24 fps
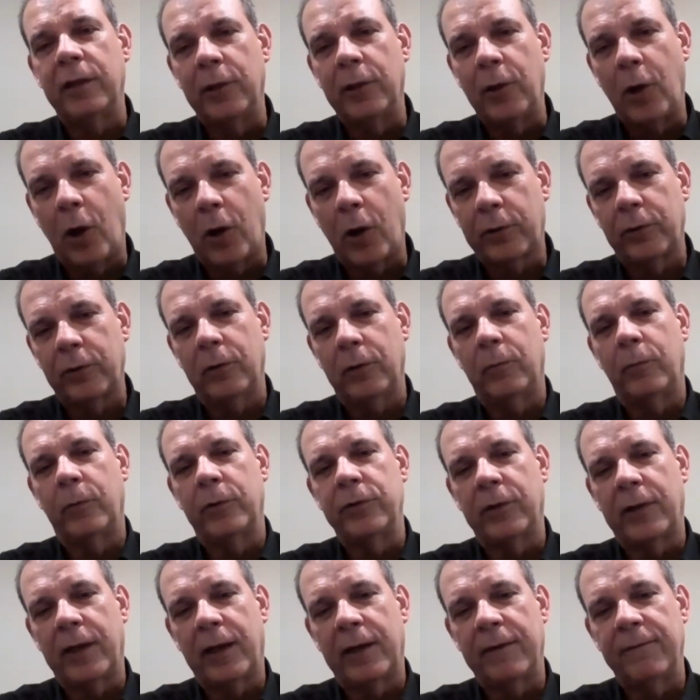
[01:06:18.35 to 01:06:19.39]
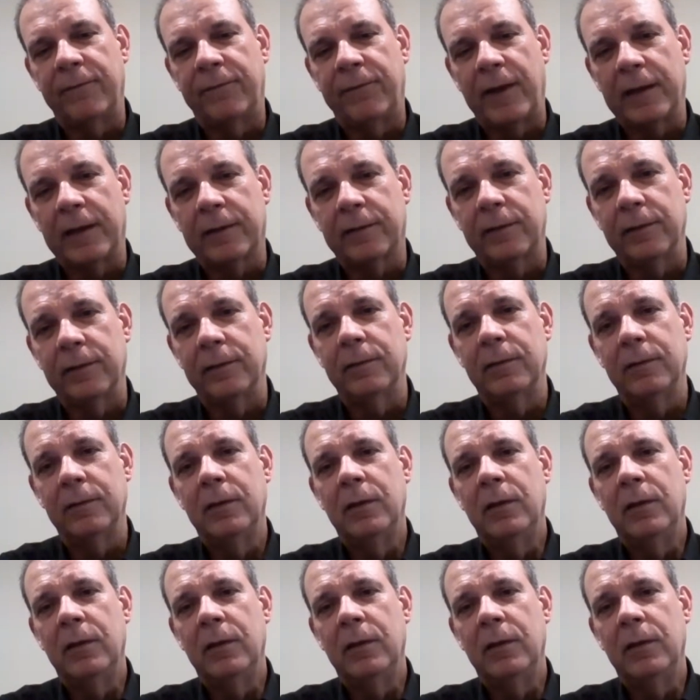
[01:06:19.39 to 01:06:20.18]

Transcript: the inoculum when you got infected?